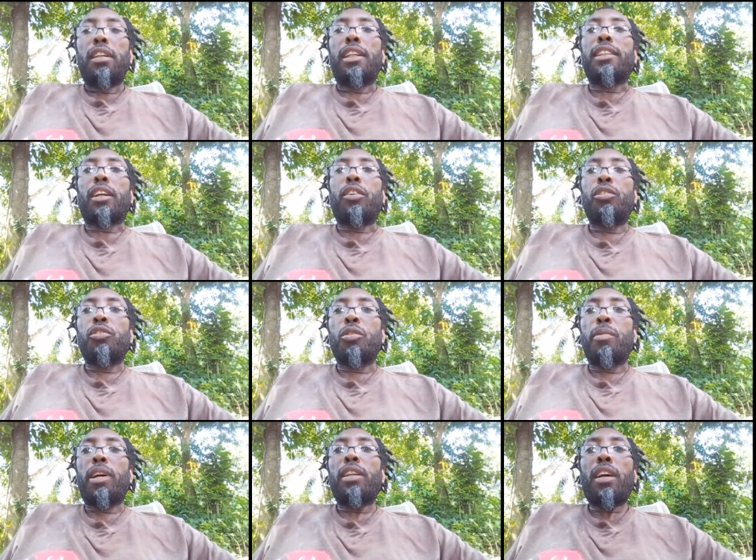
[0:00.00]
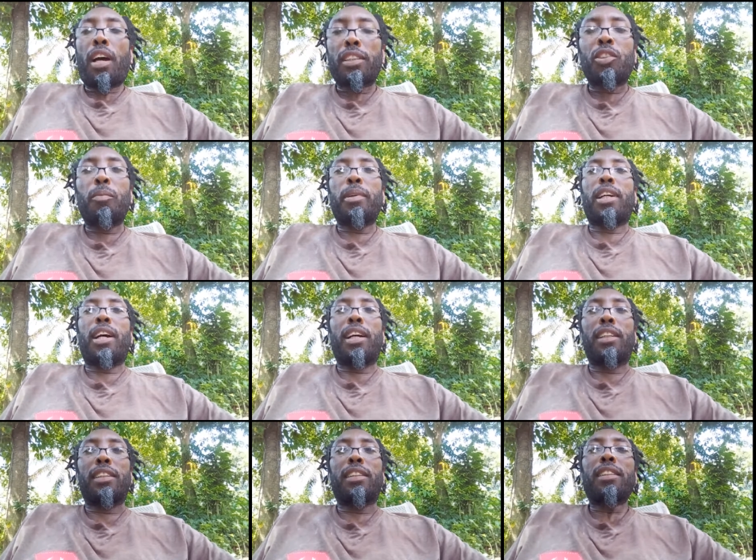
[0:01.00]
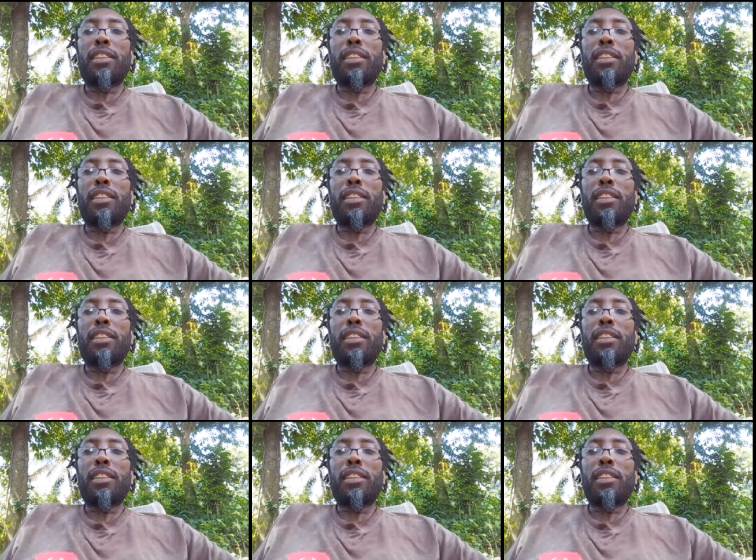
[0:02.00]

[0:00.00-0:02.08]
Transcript: As a countryman, I saw me call it.